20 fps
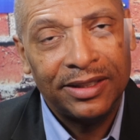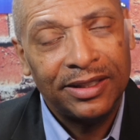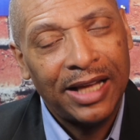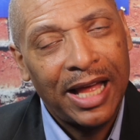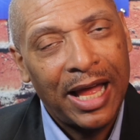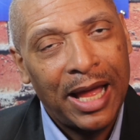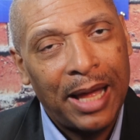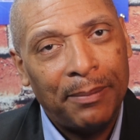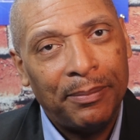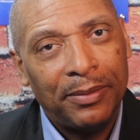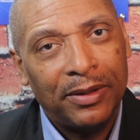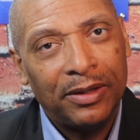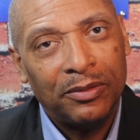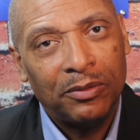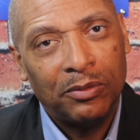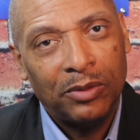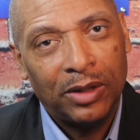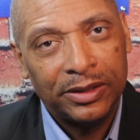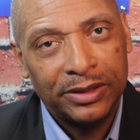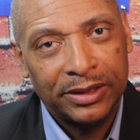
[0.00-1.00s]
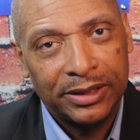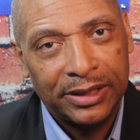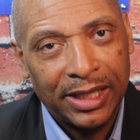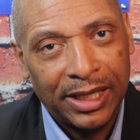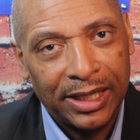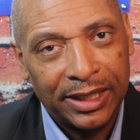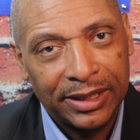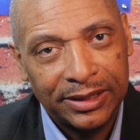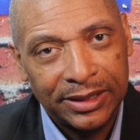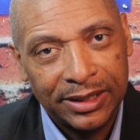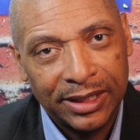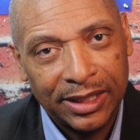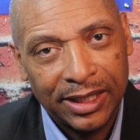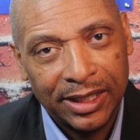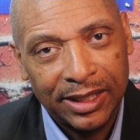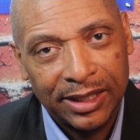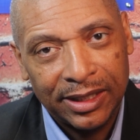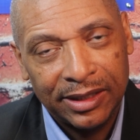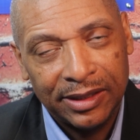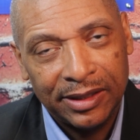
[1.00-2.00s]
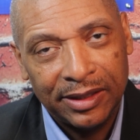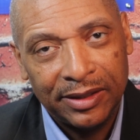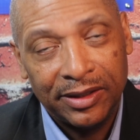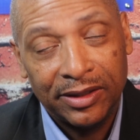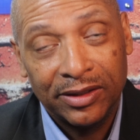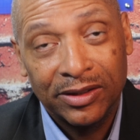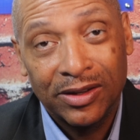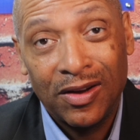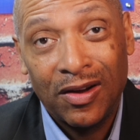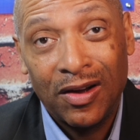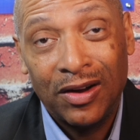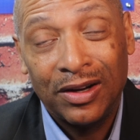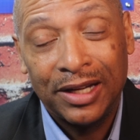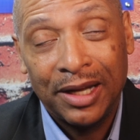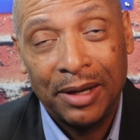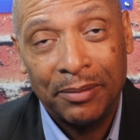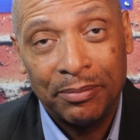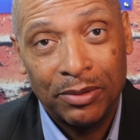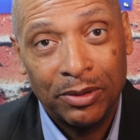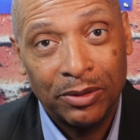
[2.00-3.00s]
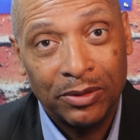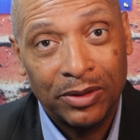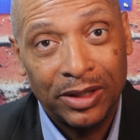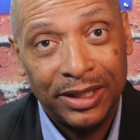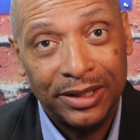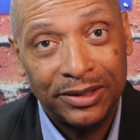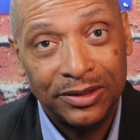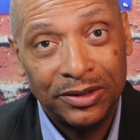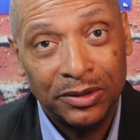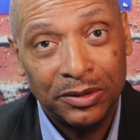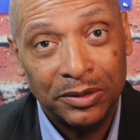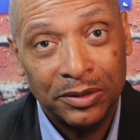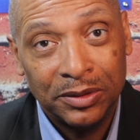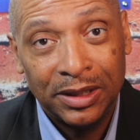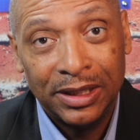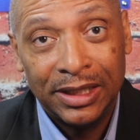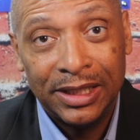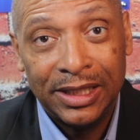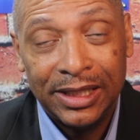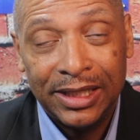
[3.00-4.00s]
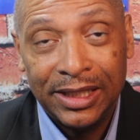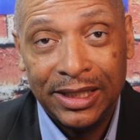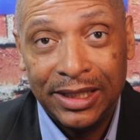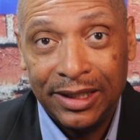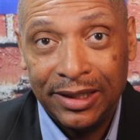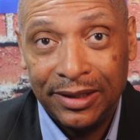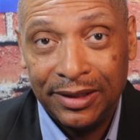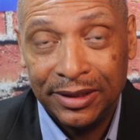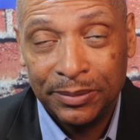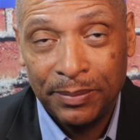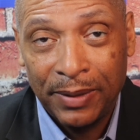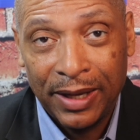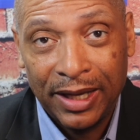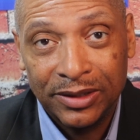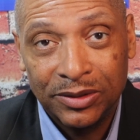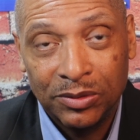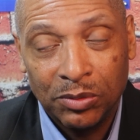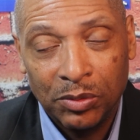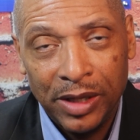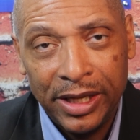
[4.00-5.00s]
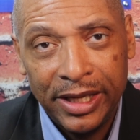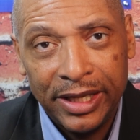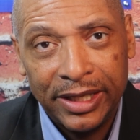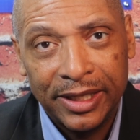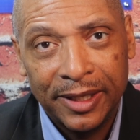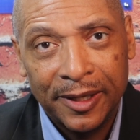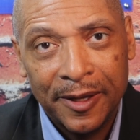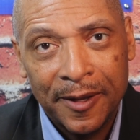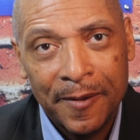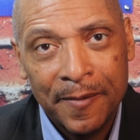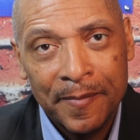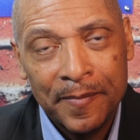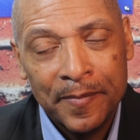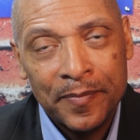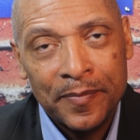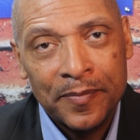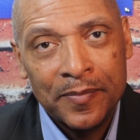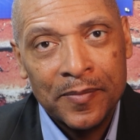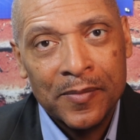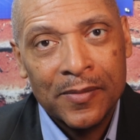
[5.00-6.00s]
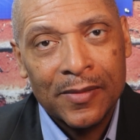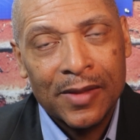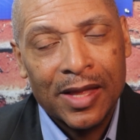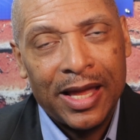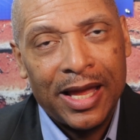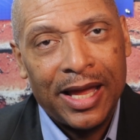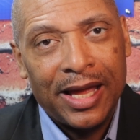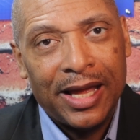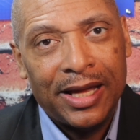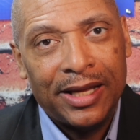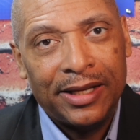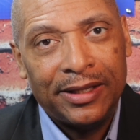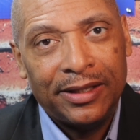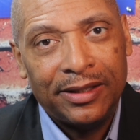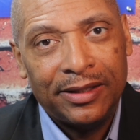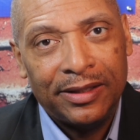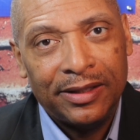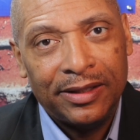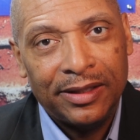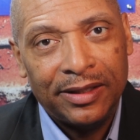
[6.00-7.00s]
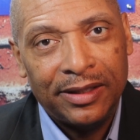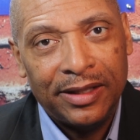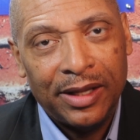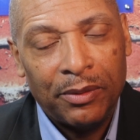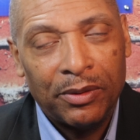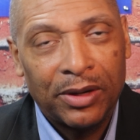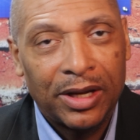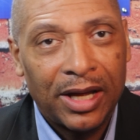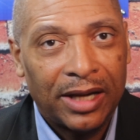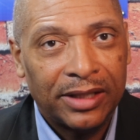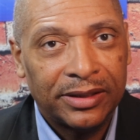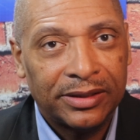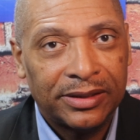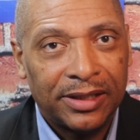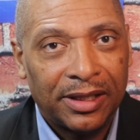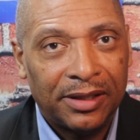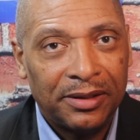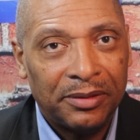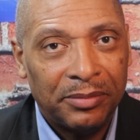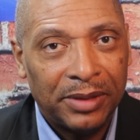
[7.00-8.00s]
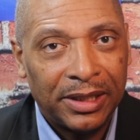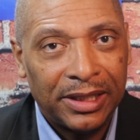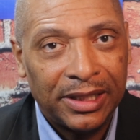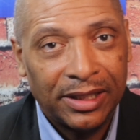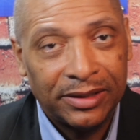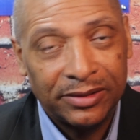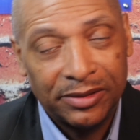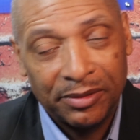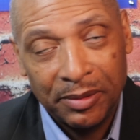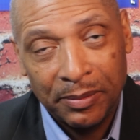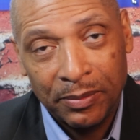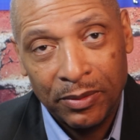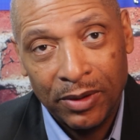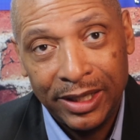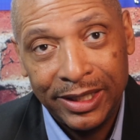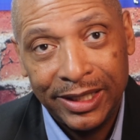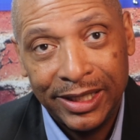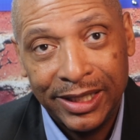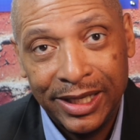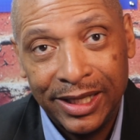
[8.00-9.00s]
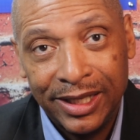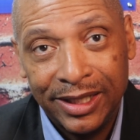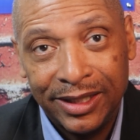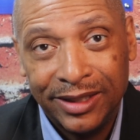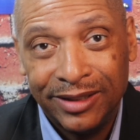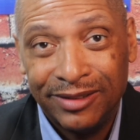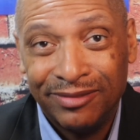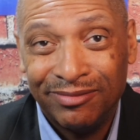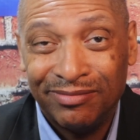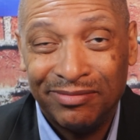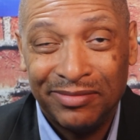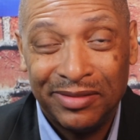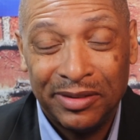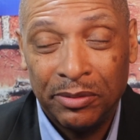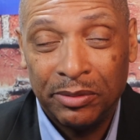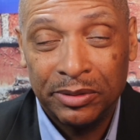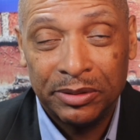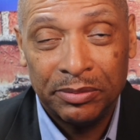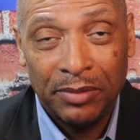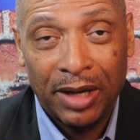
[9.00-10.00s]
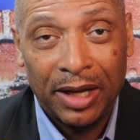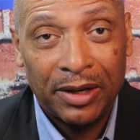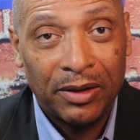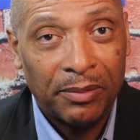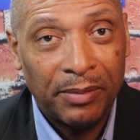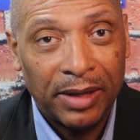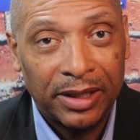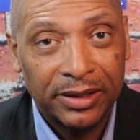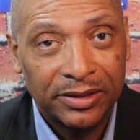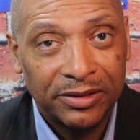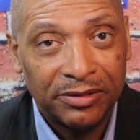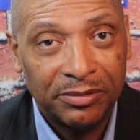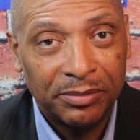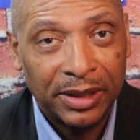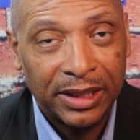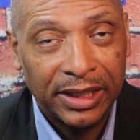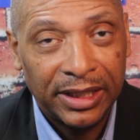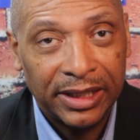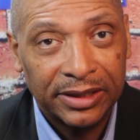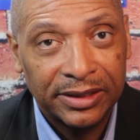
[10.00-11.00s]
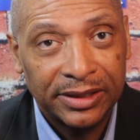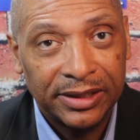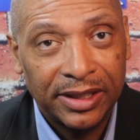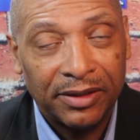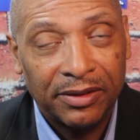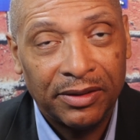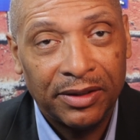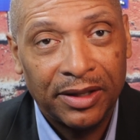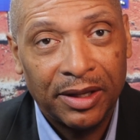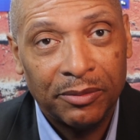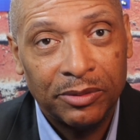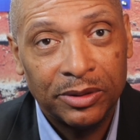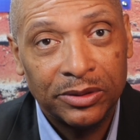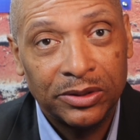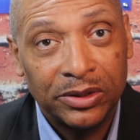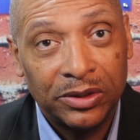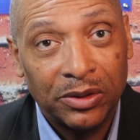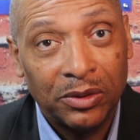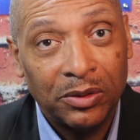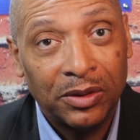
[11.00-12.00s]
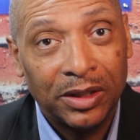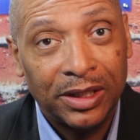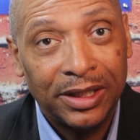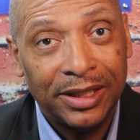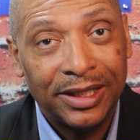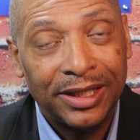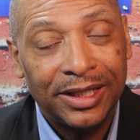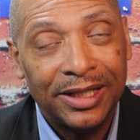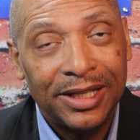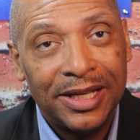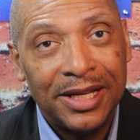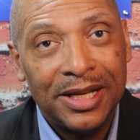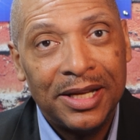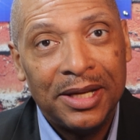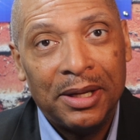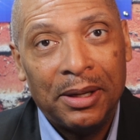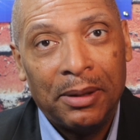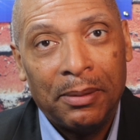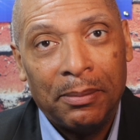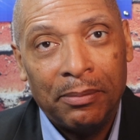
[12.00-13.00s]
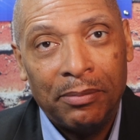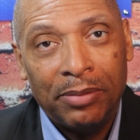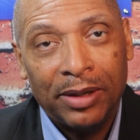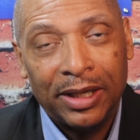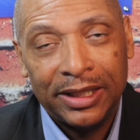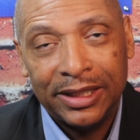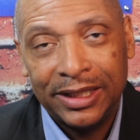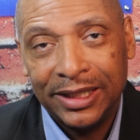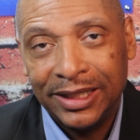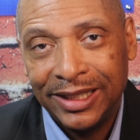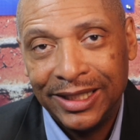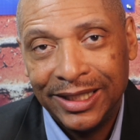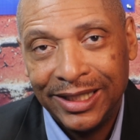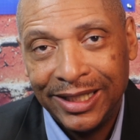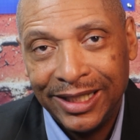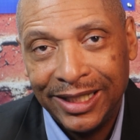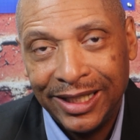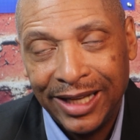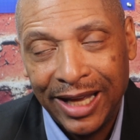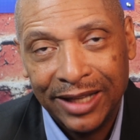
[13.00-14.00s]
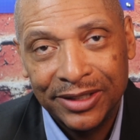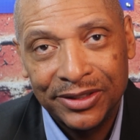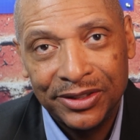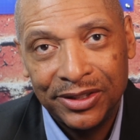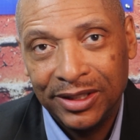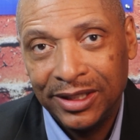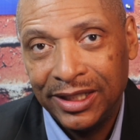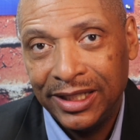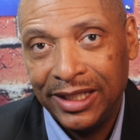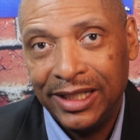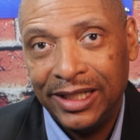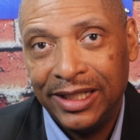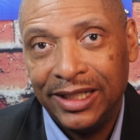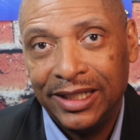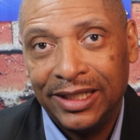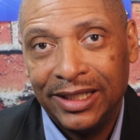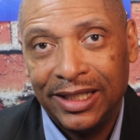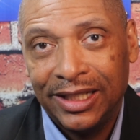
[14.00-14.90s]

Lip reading: happened was that their car got broken into this past week, and they were kind of stunned because of the break-in, and it was minor amounts of money, et cetera, that was stolen, but it actually